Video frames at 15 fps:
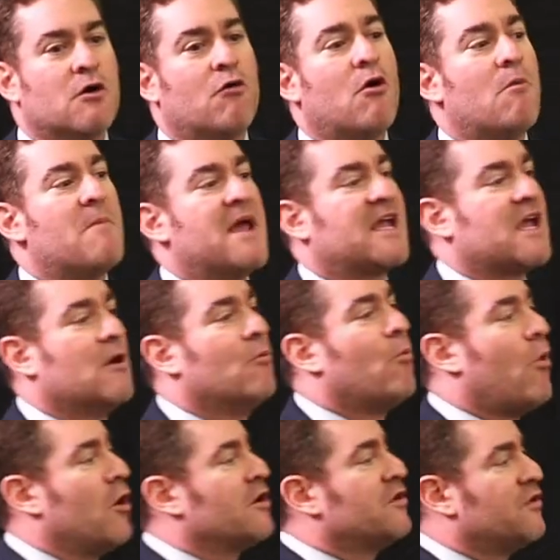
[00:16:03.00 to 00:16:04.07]
who are making
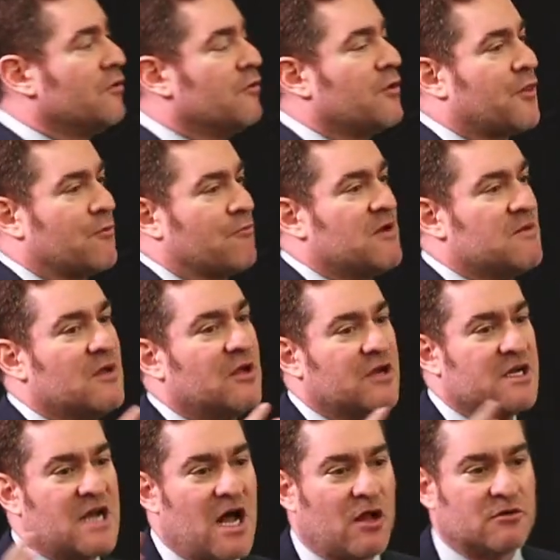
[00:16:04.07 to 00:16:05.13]
one, two, three
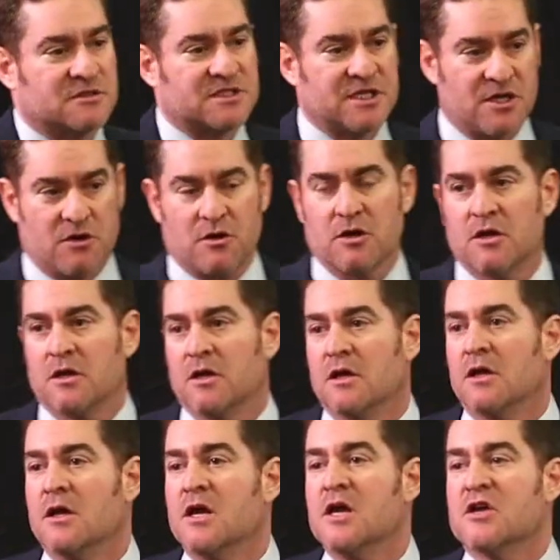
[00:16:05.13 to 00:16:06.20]
million dollars a year.
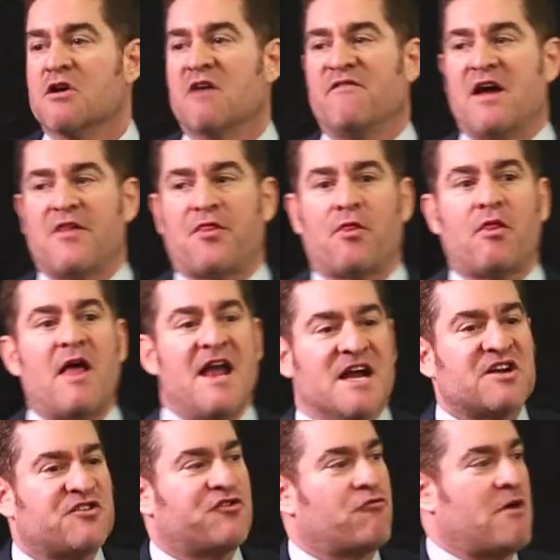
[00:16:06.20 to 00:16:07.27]
You have
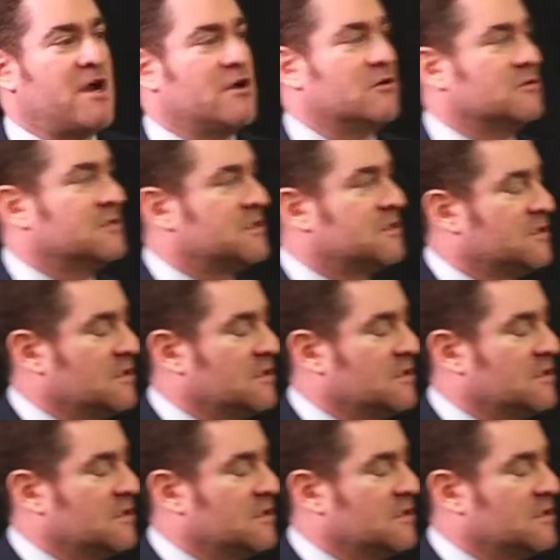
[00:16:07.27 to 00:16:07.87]
athletic trainers